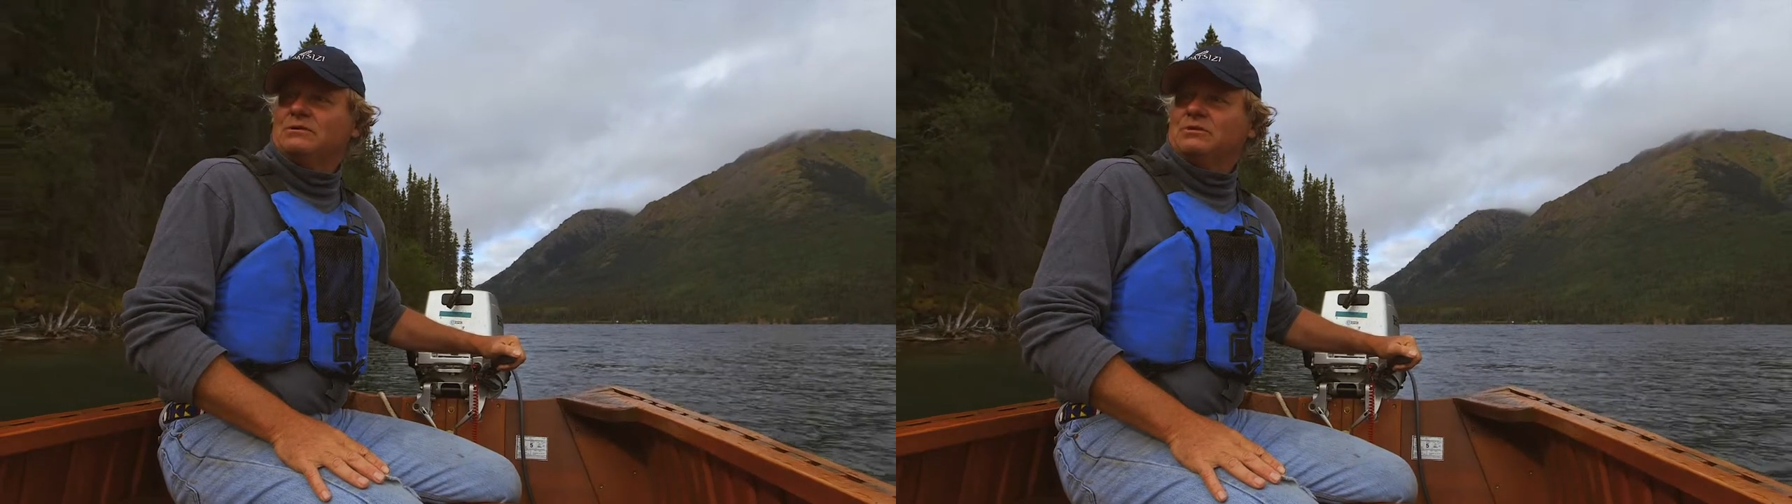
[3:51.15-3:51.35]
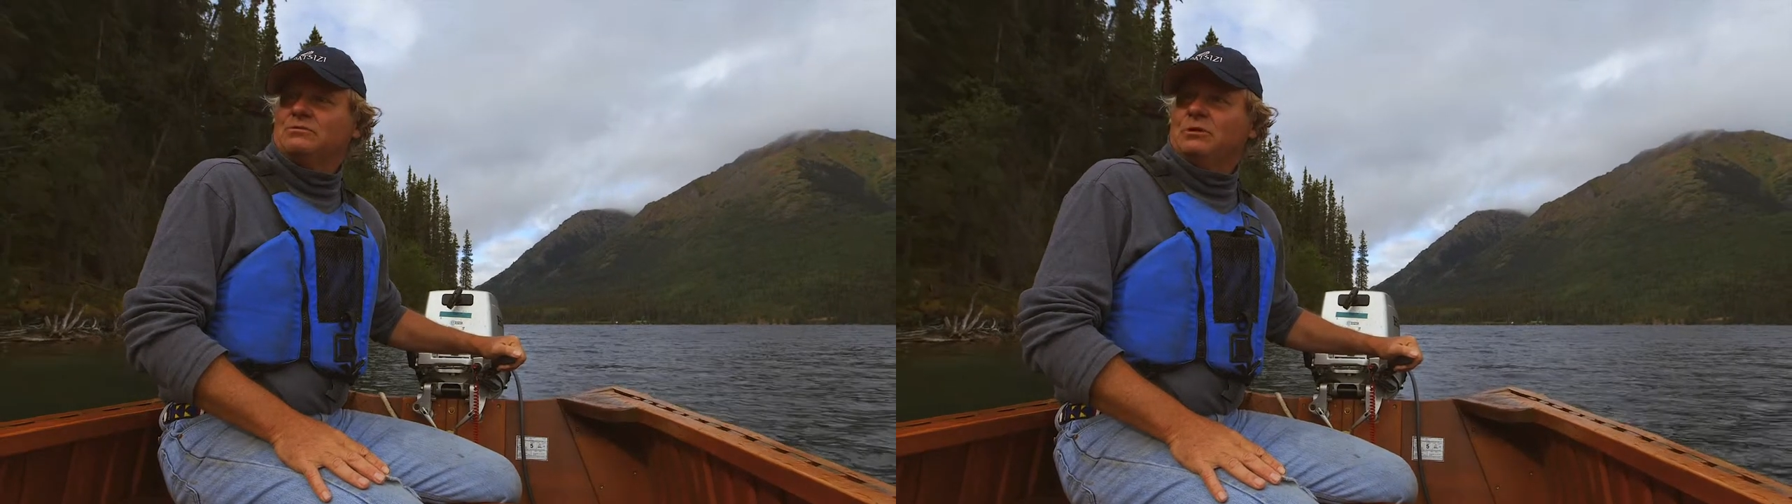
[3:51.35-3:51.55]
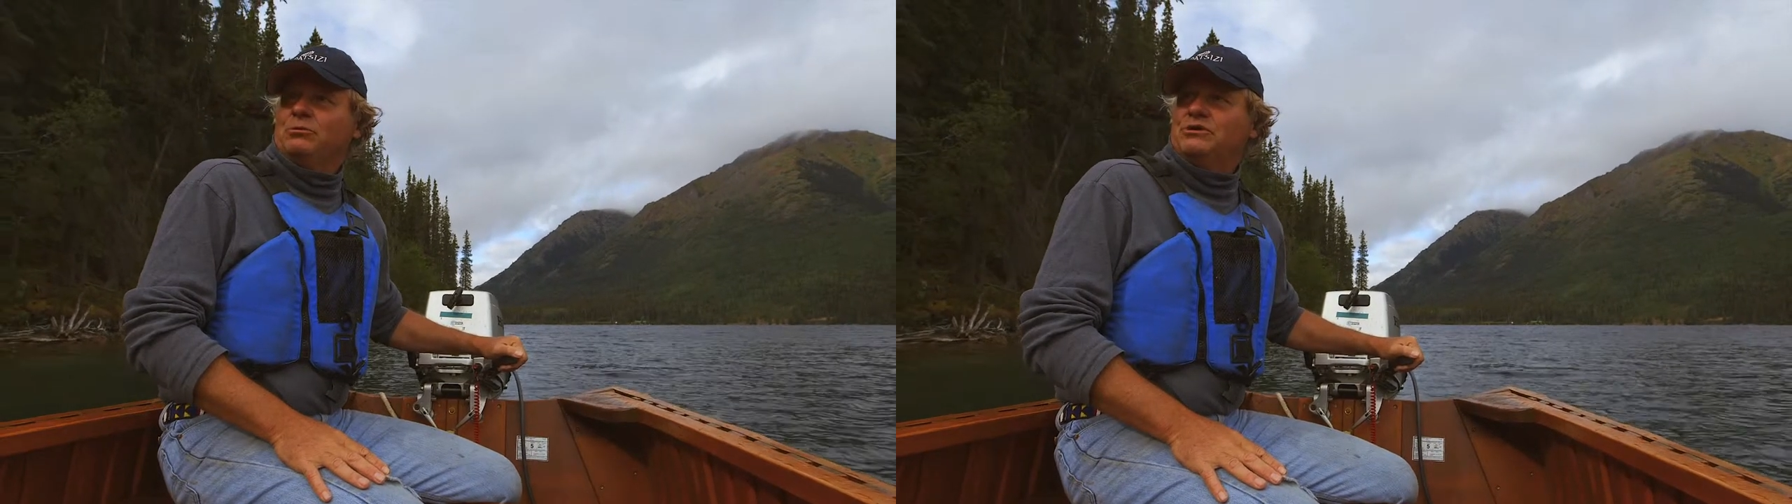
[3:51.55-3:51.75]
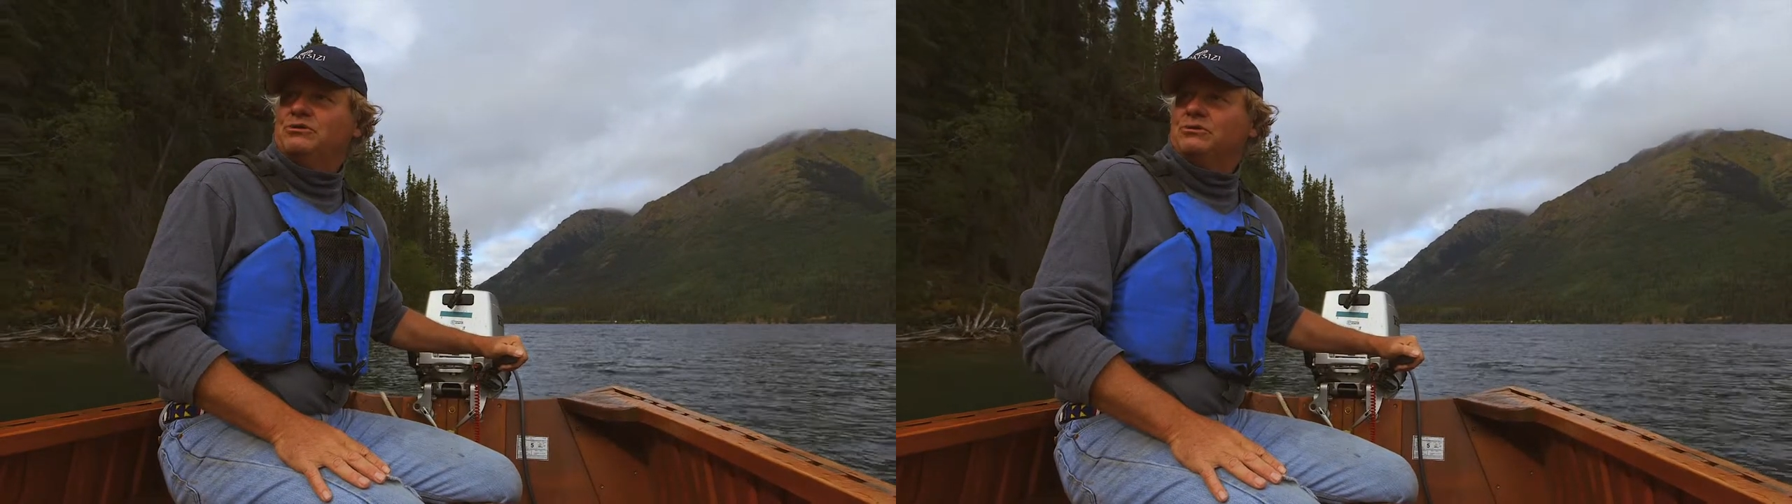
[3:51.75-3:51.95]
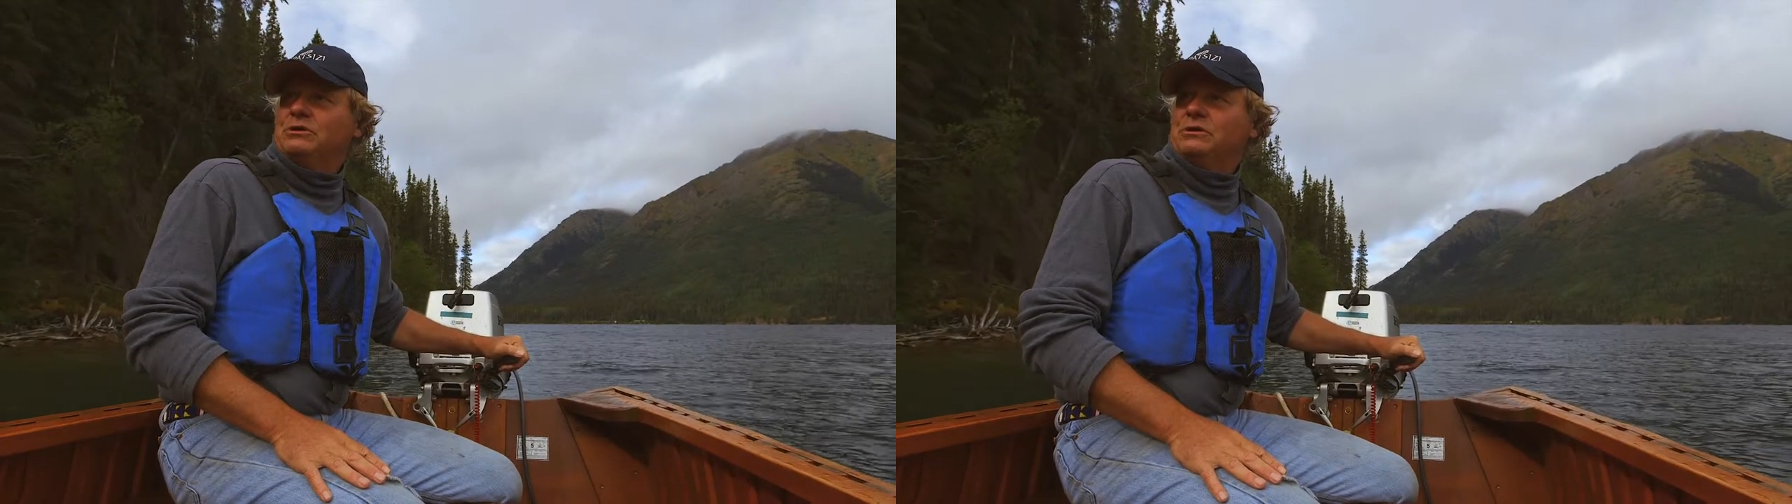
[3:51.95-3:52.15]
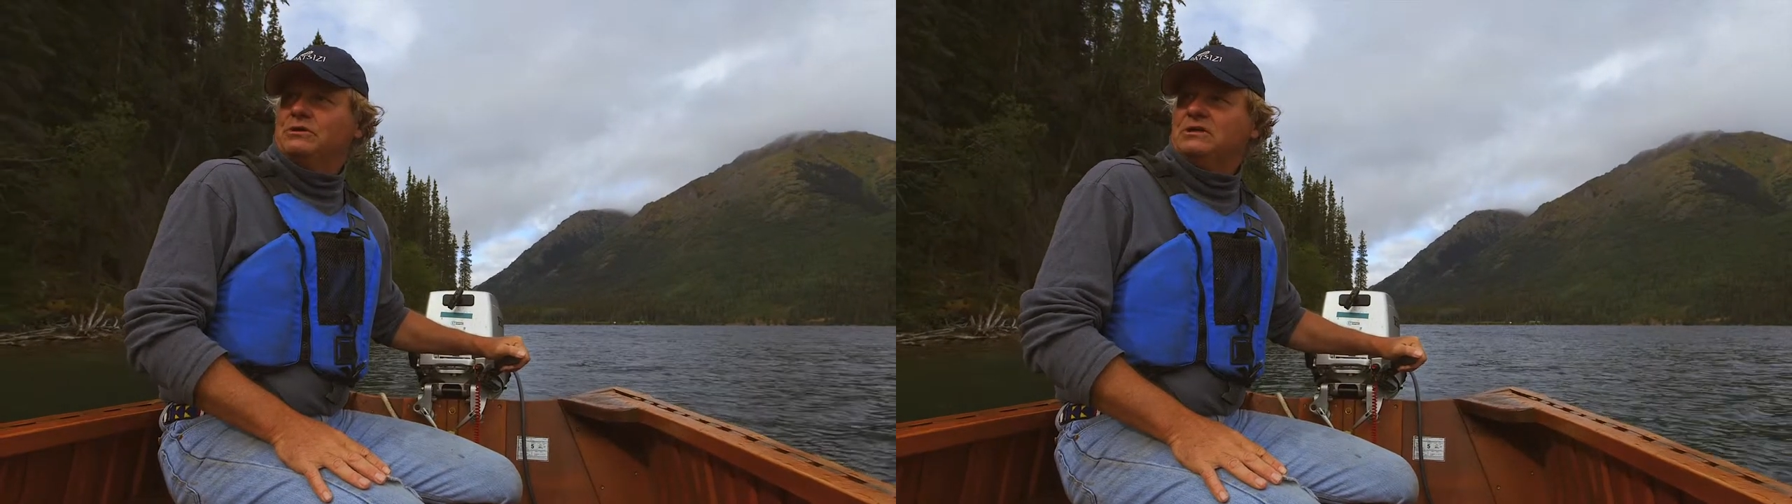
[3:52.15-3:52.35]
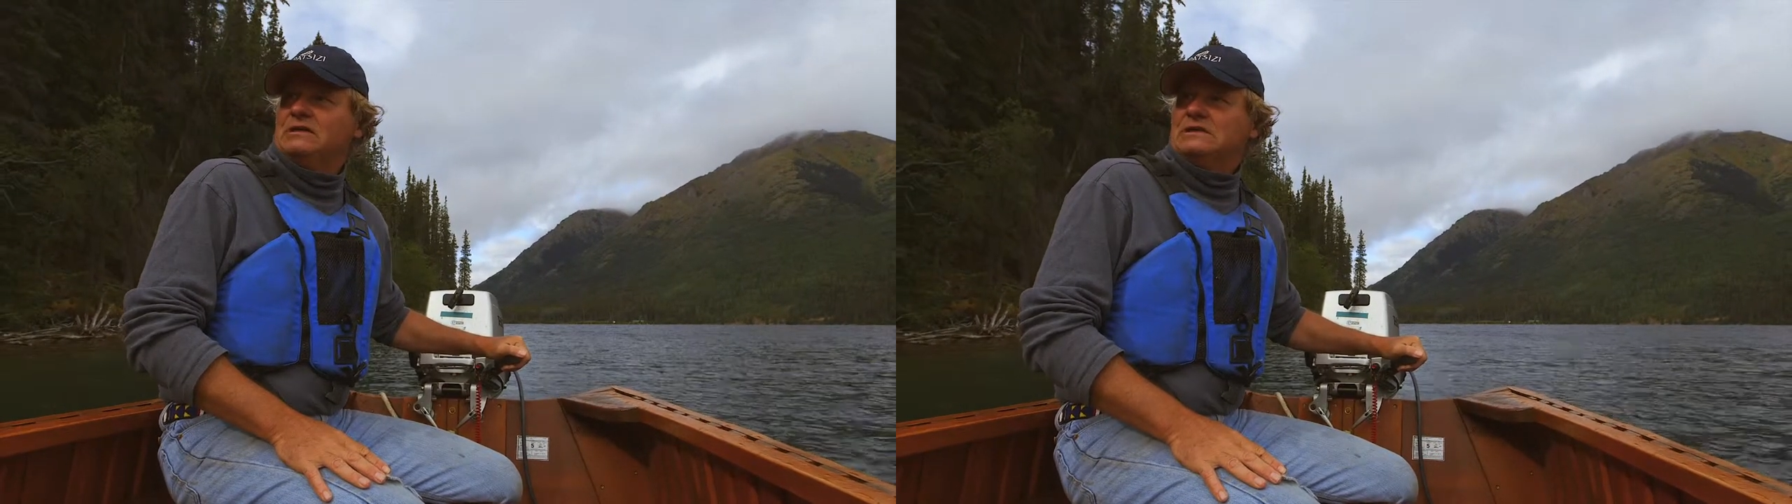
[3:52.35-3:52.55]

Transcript: you know, by winter we would